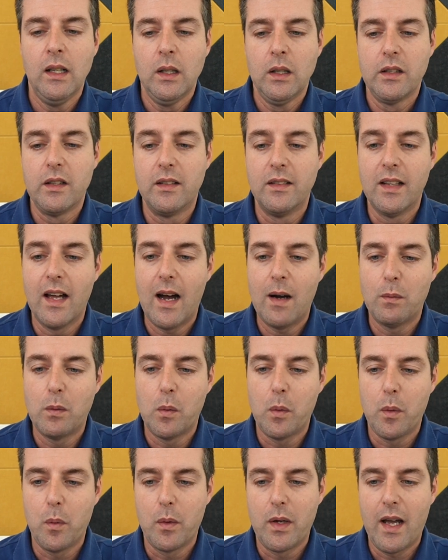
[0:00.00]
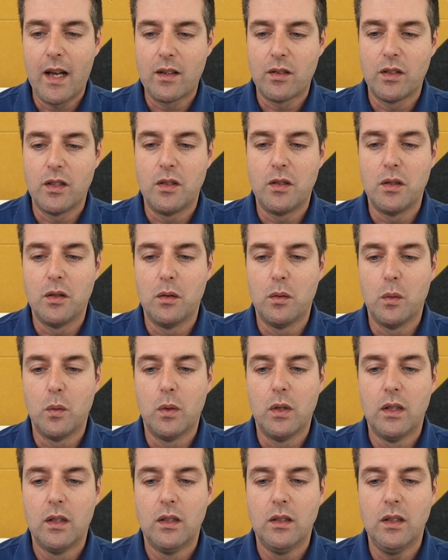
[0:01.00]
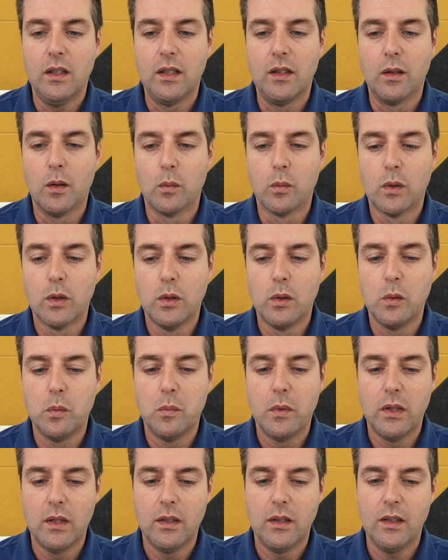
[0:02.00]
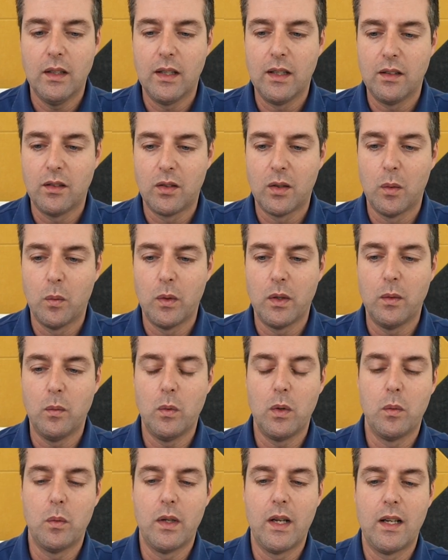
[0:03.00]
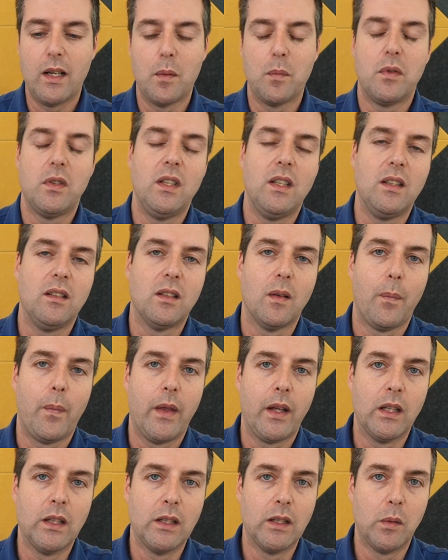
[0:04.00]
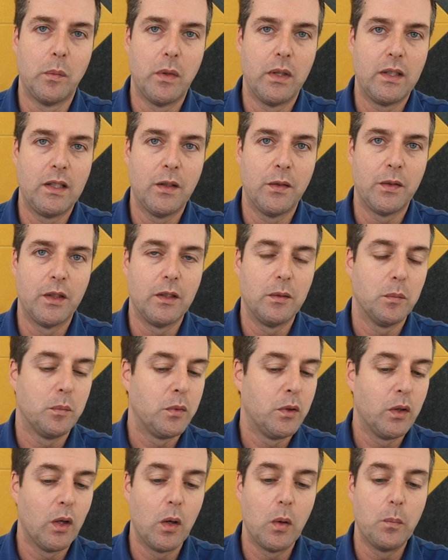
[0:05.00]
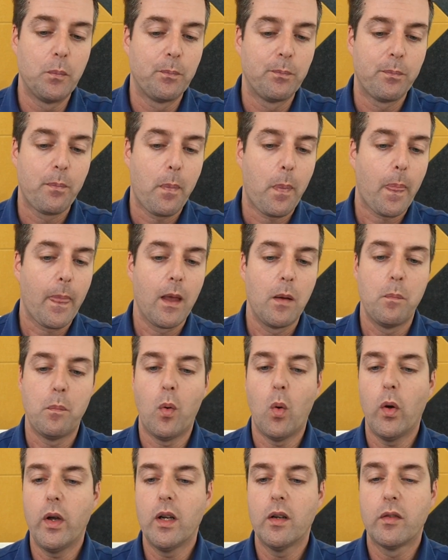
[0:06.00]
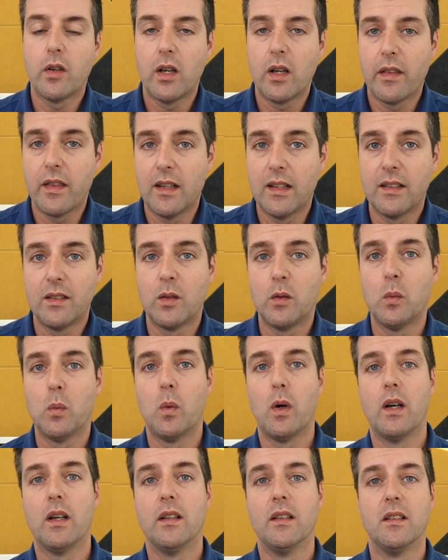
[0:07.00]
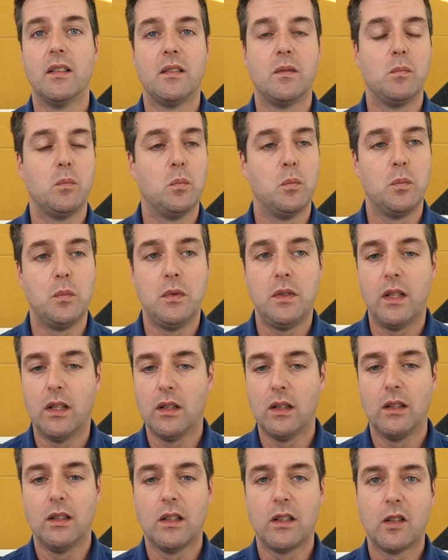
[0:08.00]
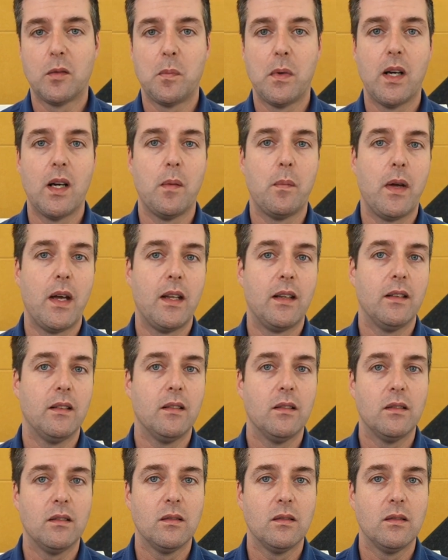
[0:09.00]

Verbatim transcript: which is not what we would actually do in the room, and so would, we would end up seeing something a little bit different. So point of all this was, did a little experiment,